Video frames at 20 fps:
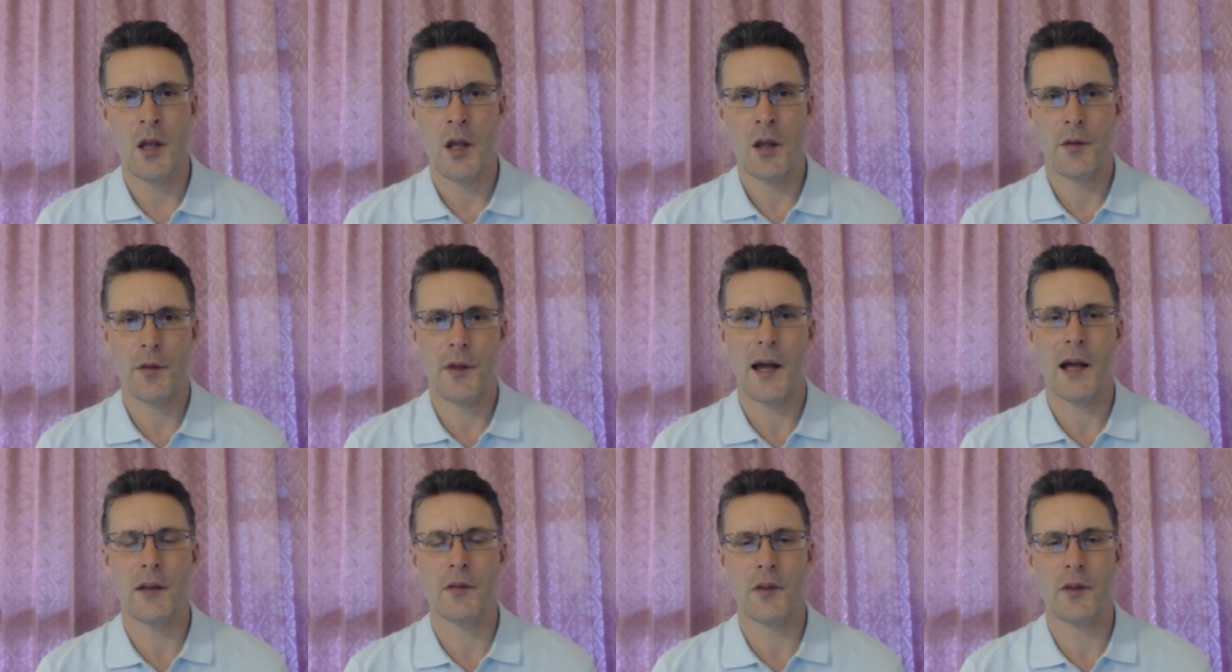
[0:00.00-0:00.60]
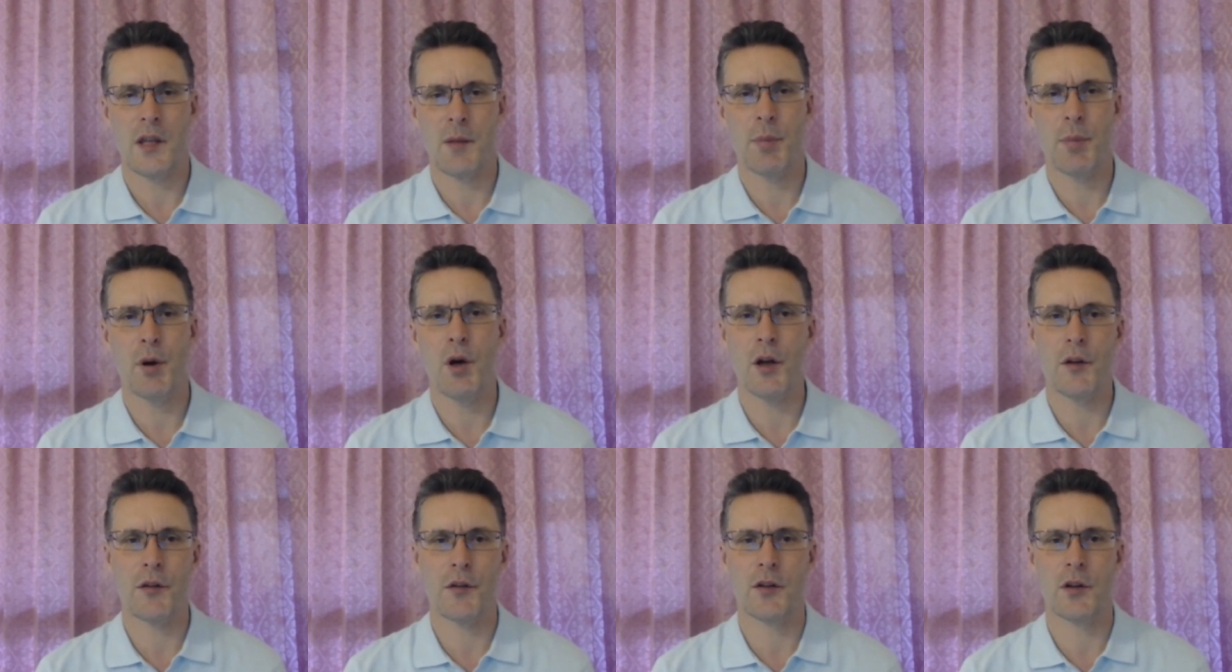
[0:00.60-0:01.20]
that the
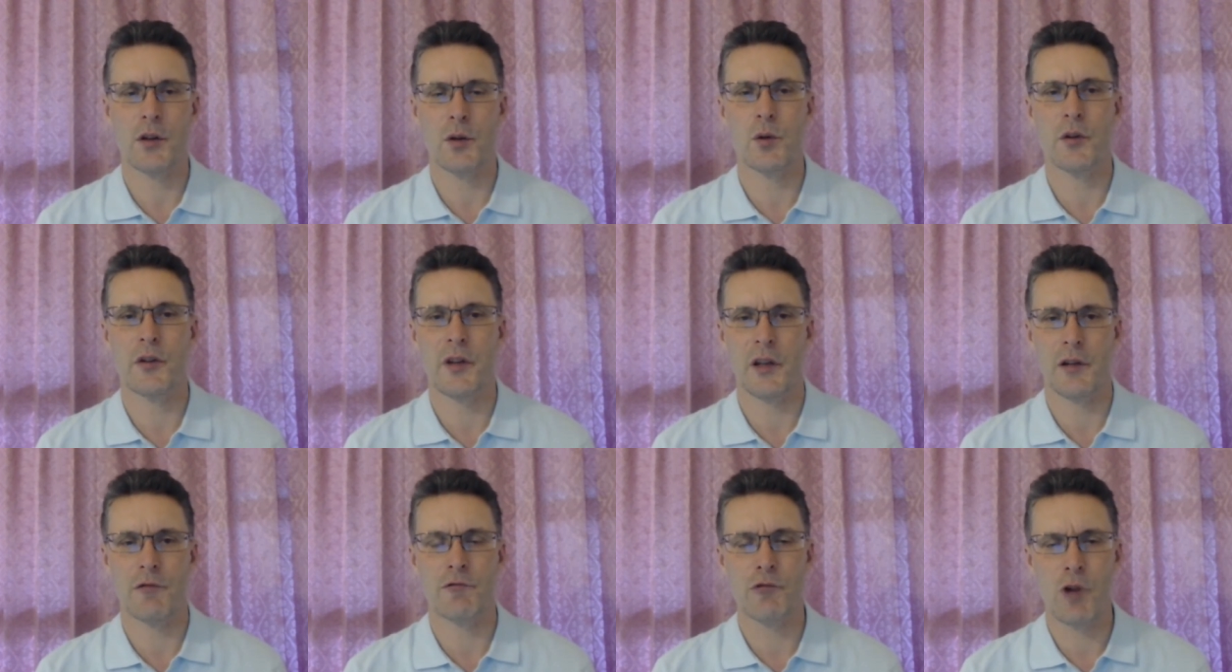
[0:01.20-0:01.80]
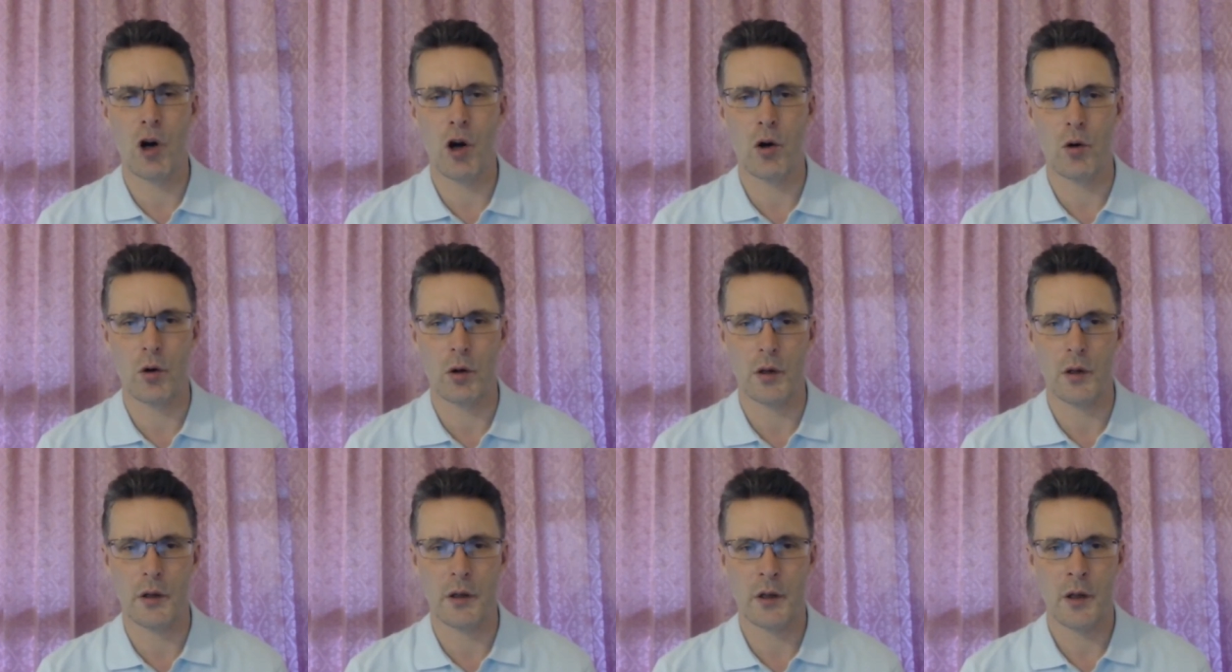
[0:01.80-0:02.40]
person who did
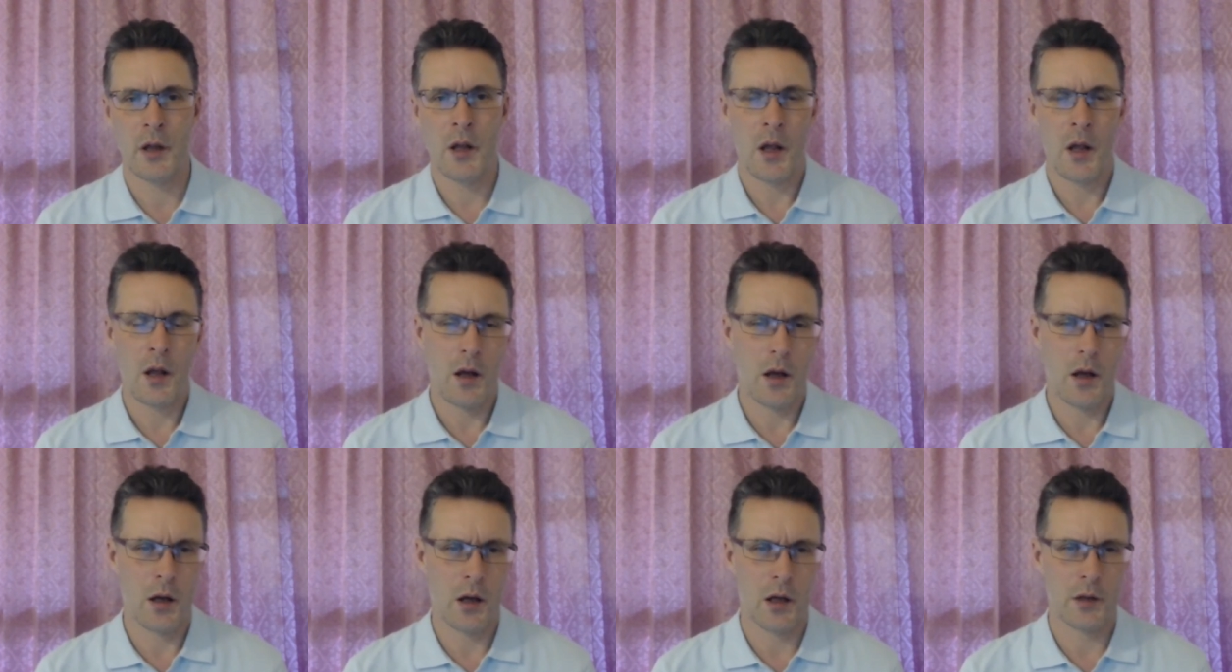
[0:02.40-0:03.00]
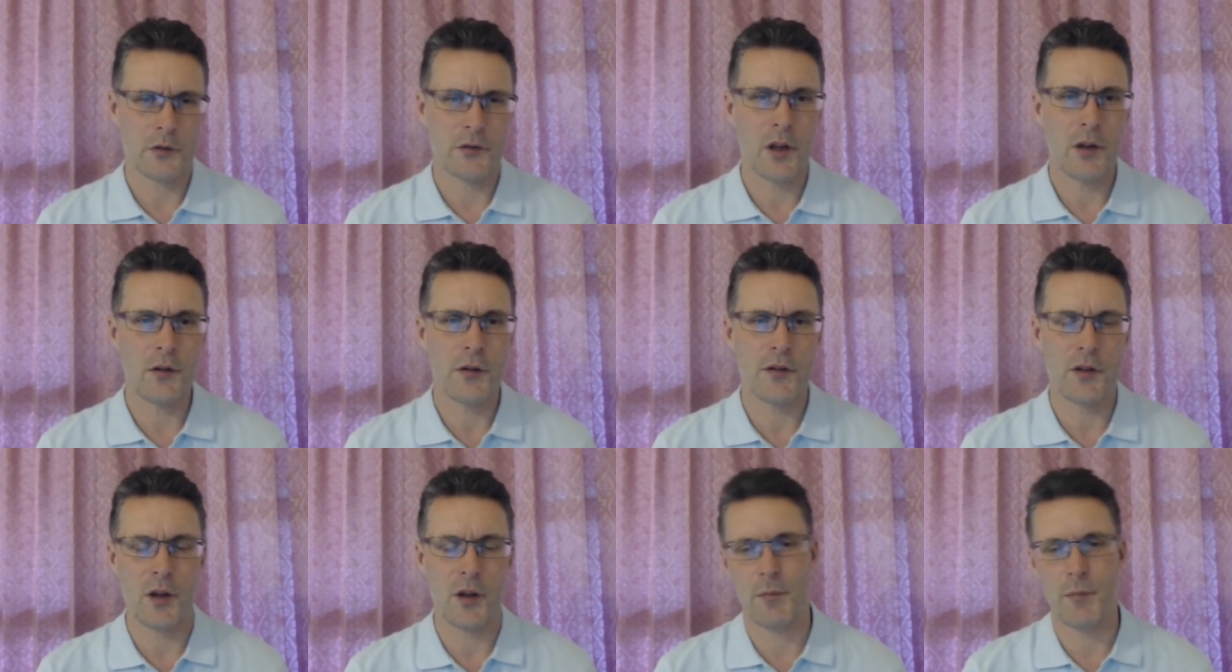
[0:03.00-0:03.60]
wrong uh,
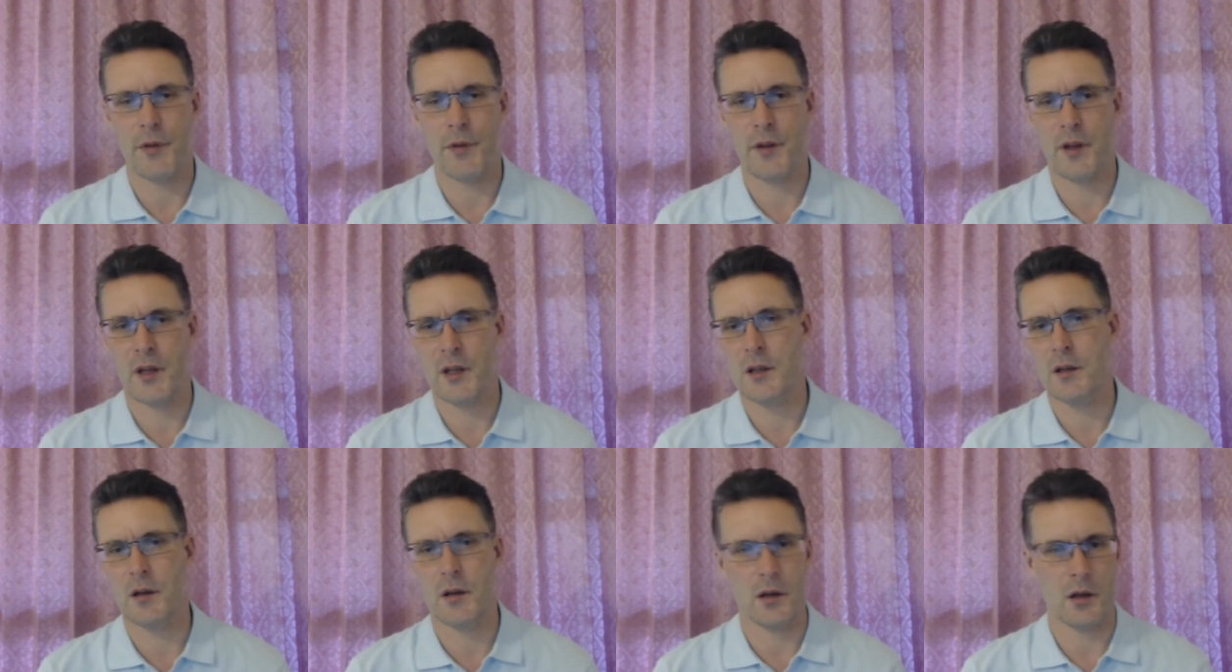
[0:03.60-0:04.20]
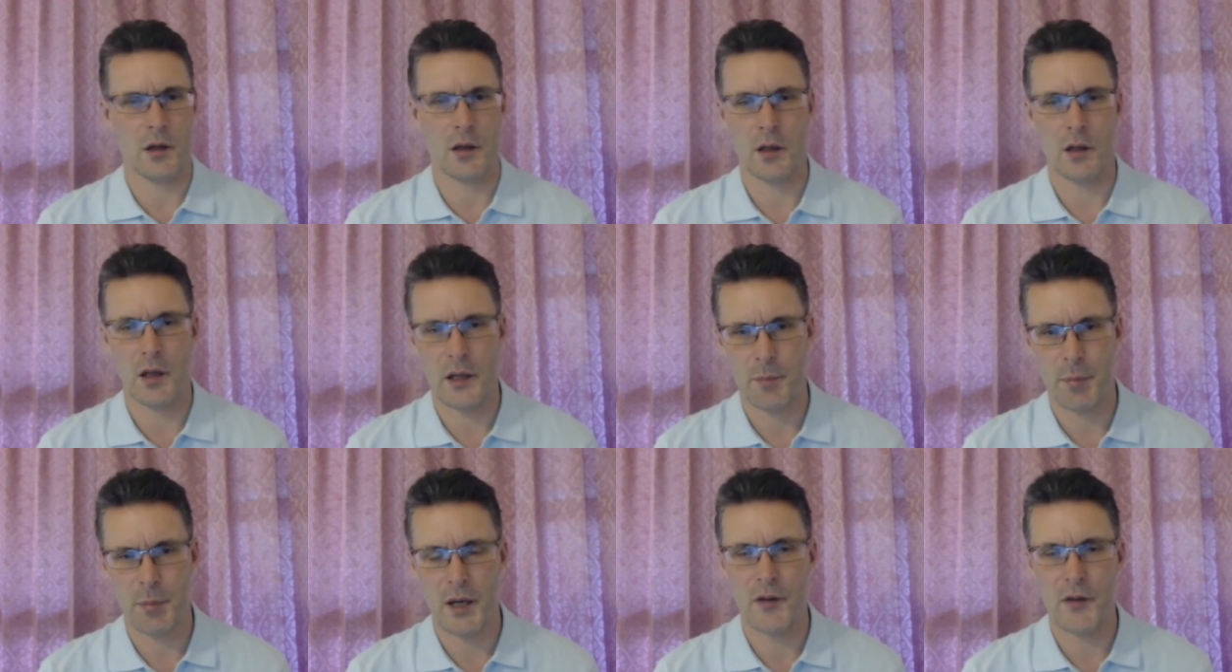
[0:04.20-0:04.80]
does something uh,
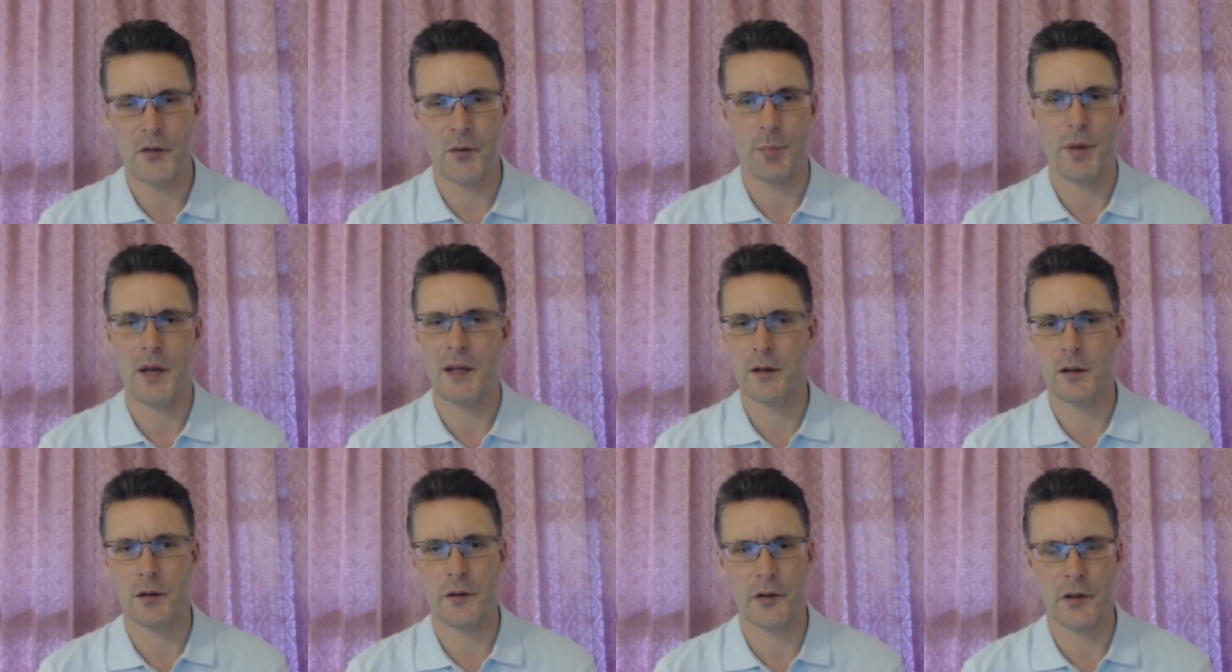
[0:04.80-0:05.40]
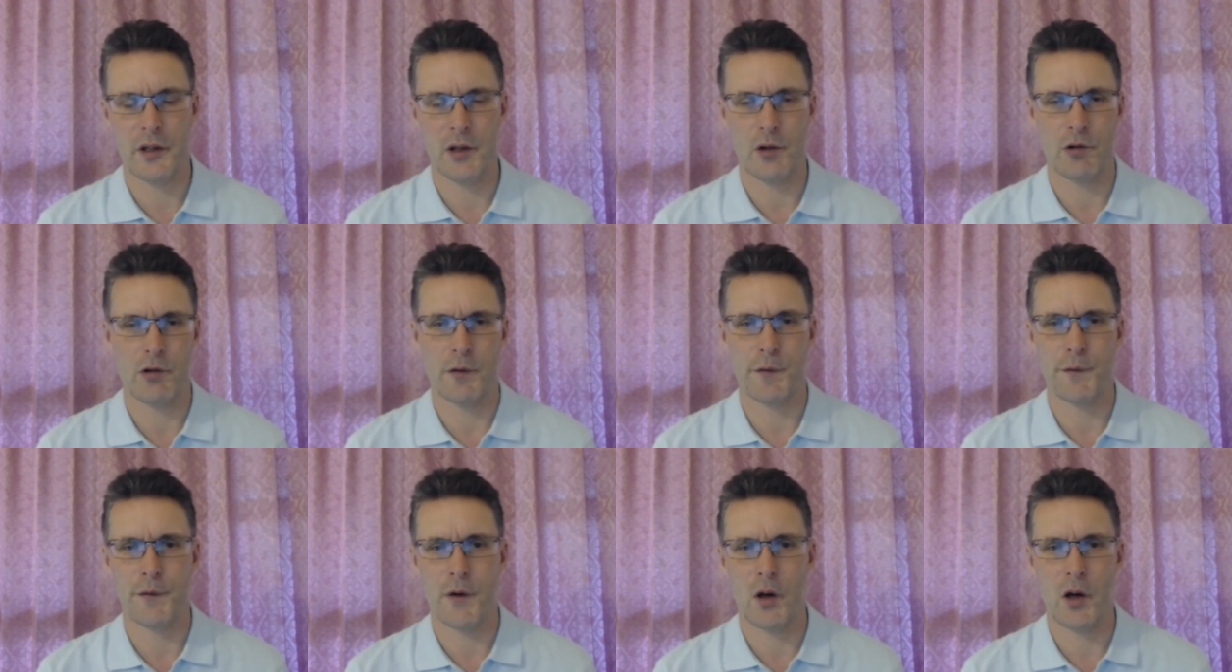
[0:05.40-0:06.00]
like pays a penalty or a
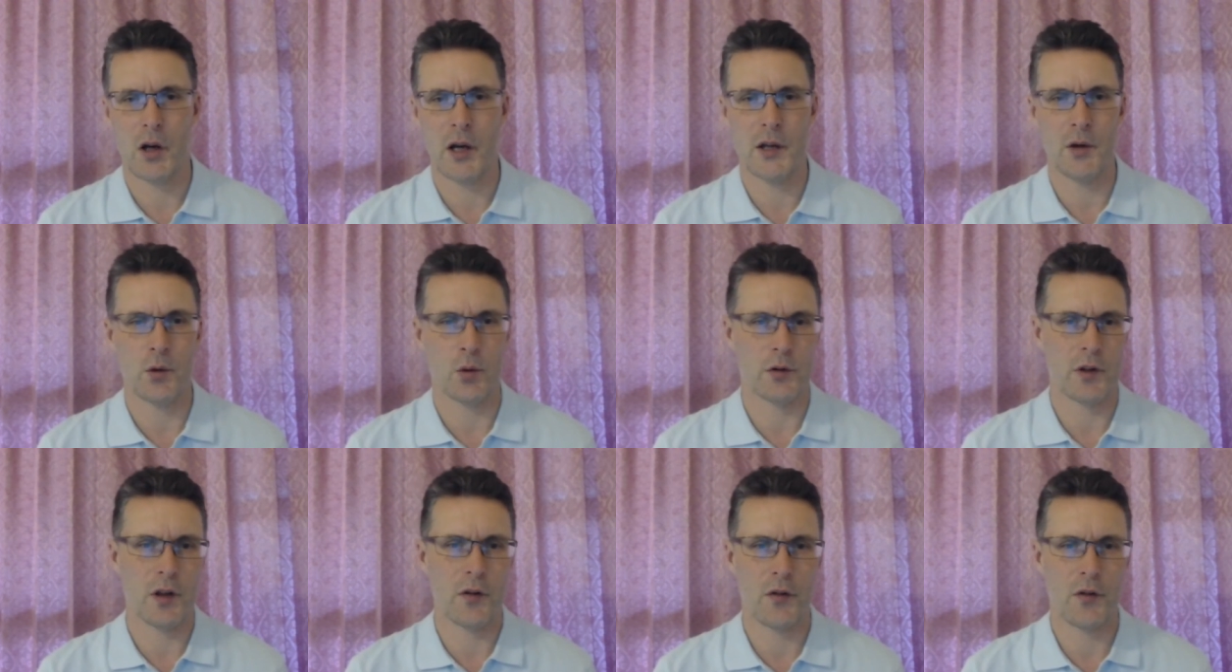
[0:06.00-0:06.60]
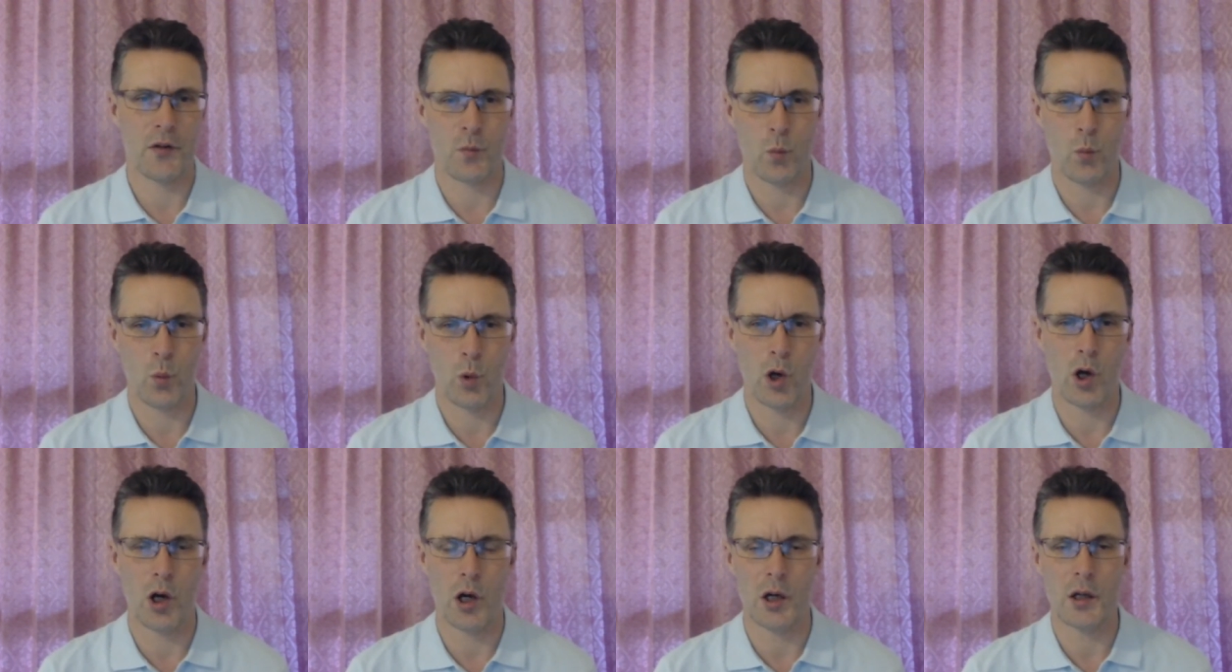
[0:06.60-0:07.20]
fine or does some
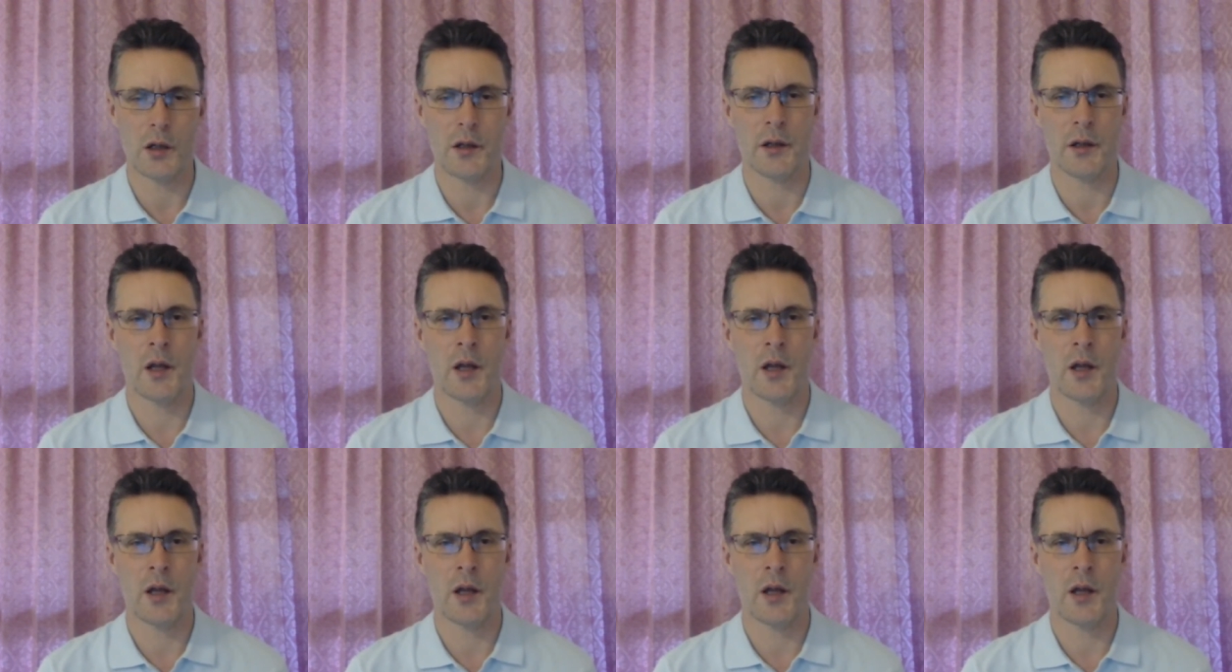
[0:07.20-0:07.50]
work